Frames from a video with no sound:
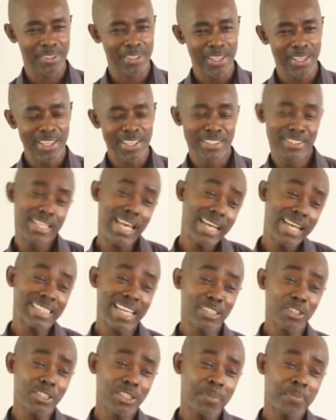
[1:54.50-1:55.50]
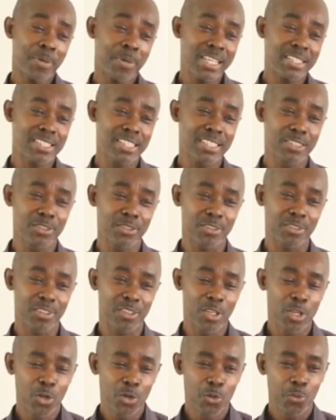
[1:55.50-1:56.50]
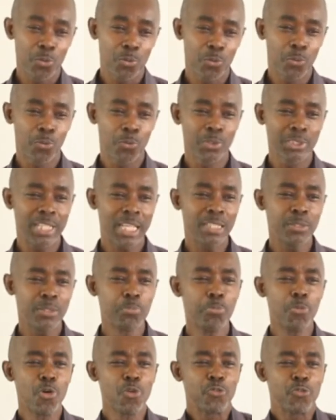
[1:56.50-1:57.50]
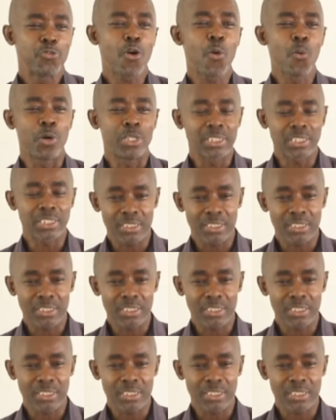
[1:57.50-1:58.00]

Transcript: Yet another person will then move forward.